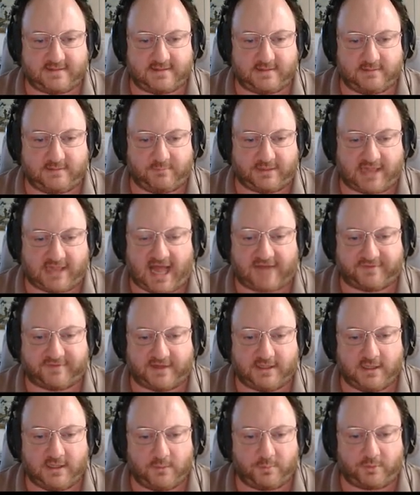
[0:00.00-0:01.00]
with
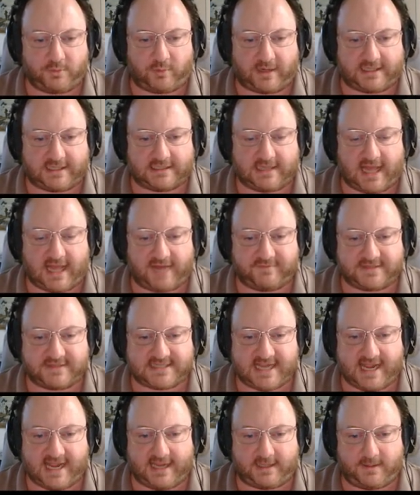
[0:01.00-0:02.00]
lava, with running a lava
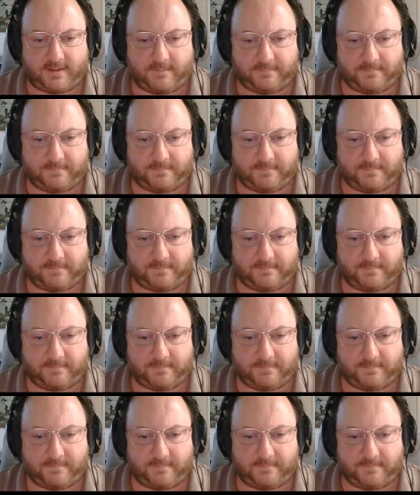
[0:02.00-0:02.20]
deck.